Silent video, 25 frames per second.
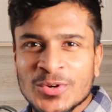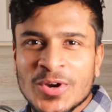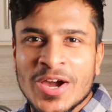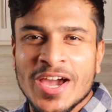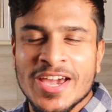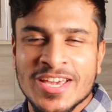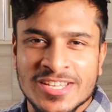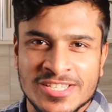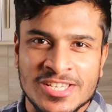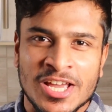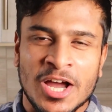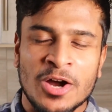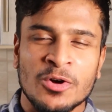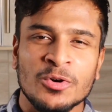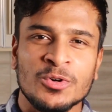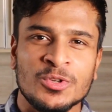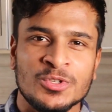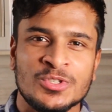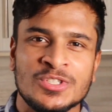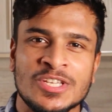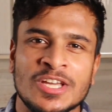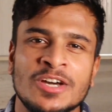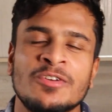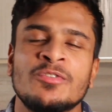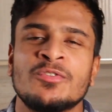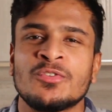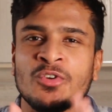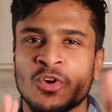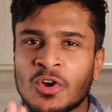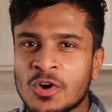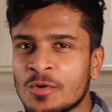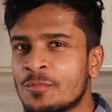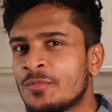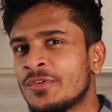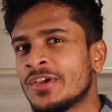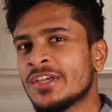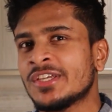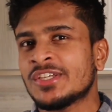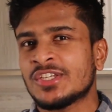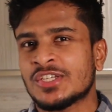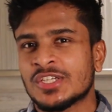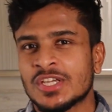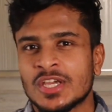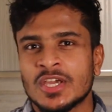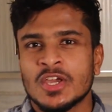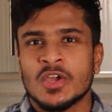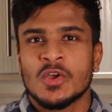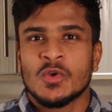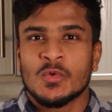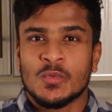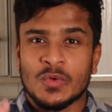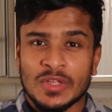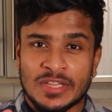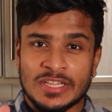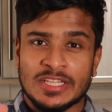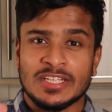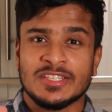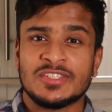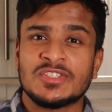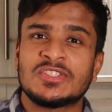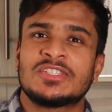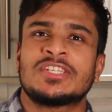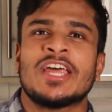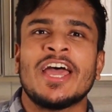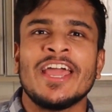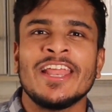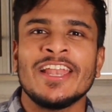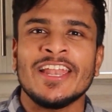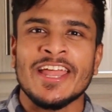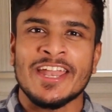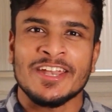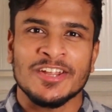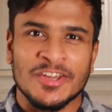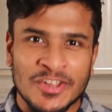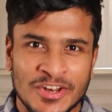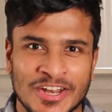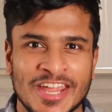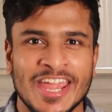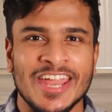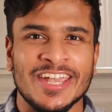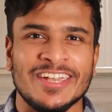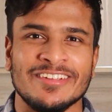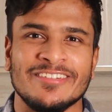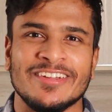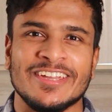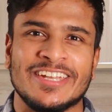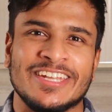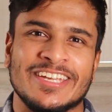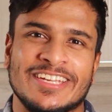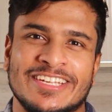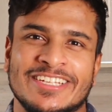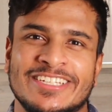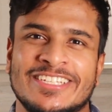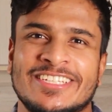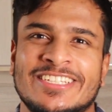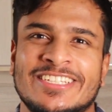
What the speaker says: you guys how to serve raw fish with style and creativity.